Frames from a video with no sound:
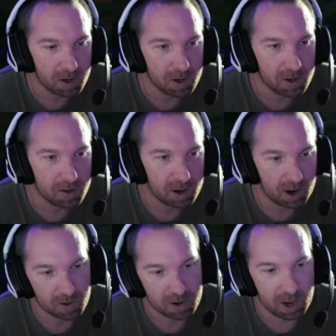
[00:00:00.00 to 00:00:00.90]
Now,
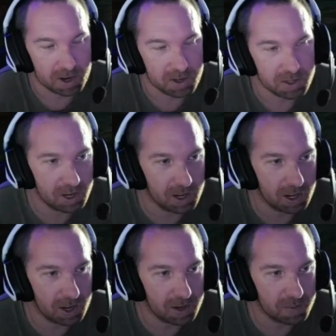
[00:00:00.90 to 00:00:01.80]
he actually did it like
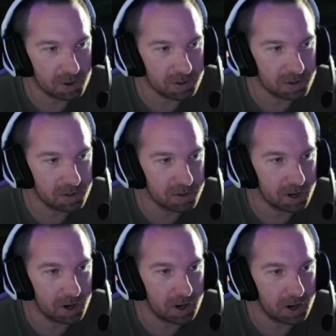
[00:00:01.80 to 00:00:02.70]
he's supposed to
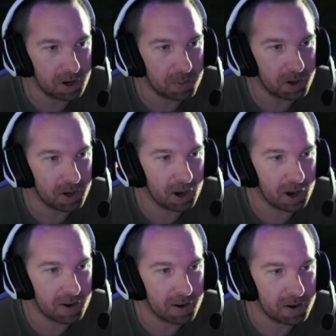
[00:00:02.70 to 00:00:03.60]
there, but I
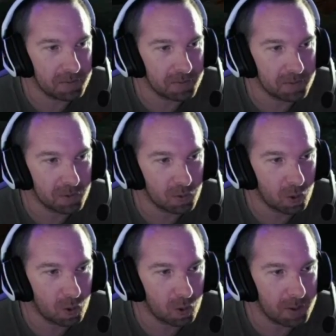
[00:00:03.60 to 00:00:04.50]
had
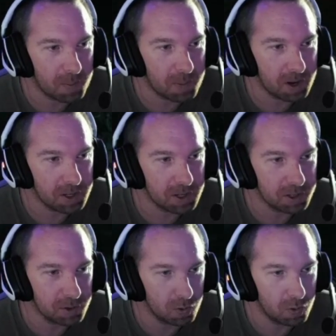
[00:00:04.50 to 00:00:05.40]
quite a bit of
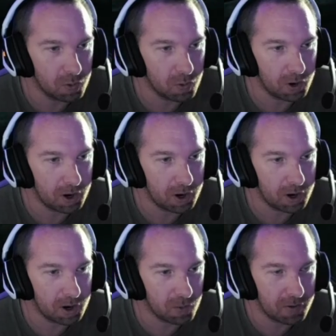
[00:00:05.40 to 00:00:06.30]
issue where
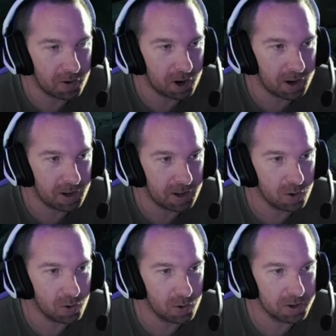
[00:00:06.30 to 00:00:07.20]
whenever I go
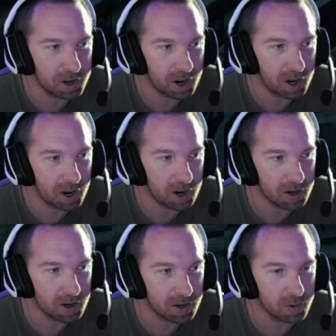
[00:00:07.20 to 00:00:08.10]
to dock
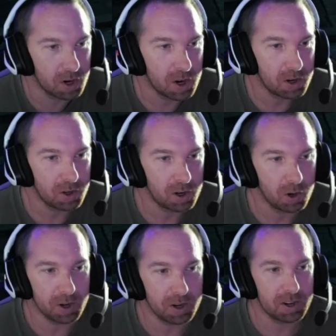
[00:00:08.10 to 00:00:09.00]
or go to
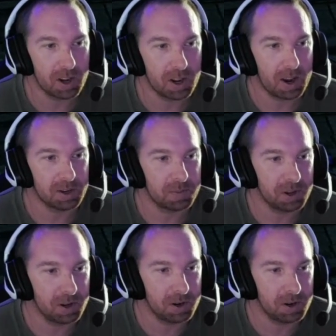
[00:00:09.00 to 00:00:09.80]
attack something,